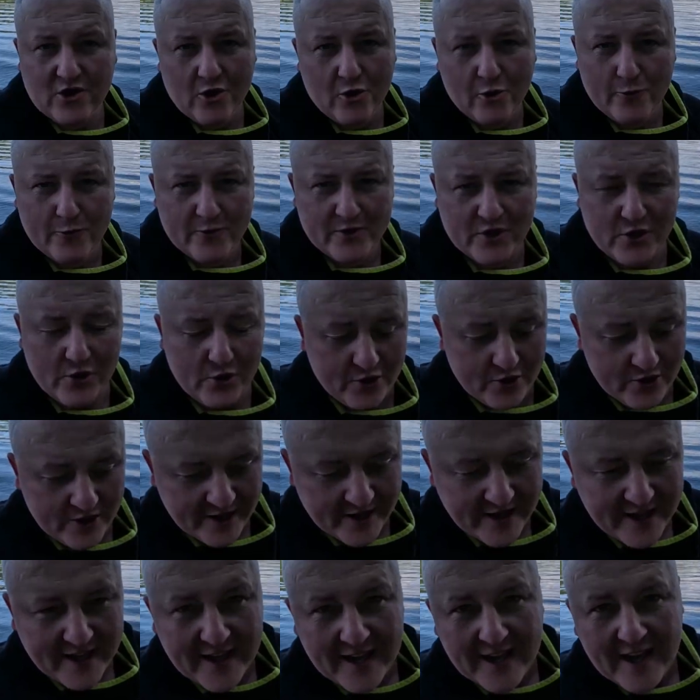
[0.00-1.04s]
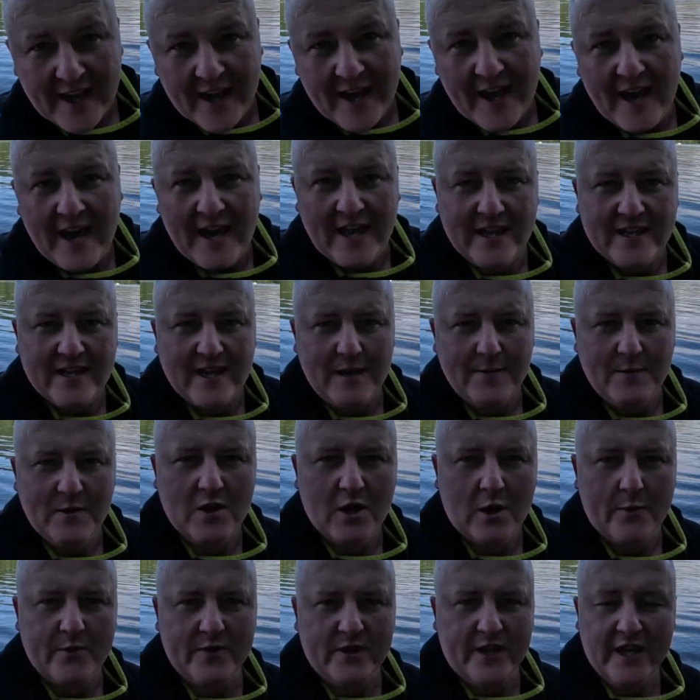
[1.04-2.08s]
you always do anytime you
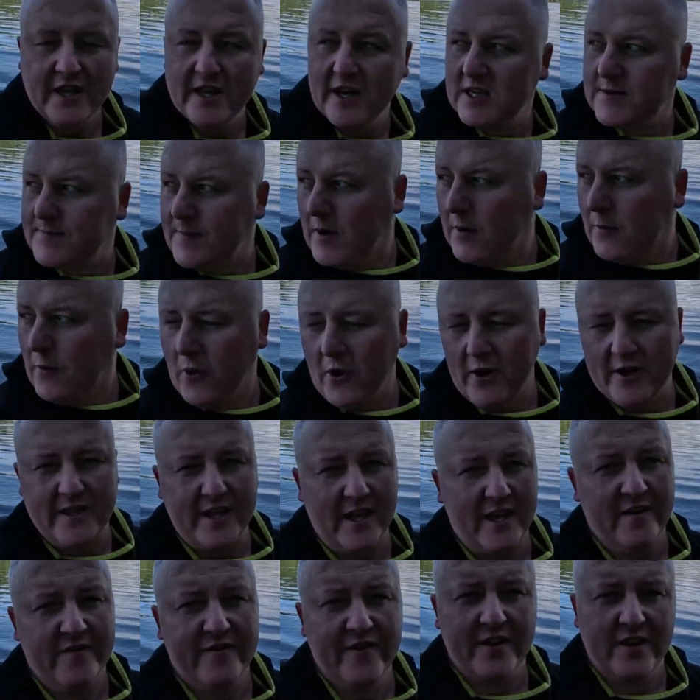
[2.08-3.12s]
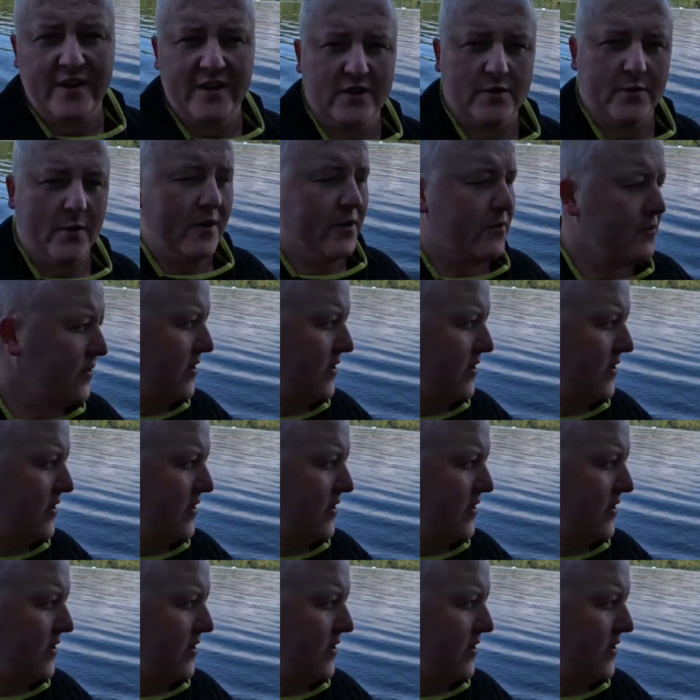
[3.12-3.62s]
come and do this, but what a day for it as well,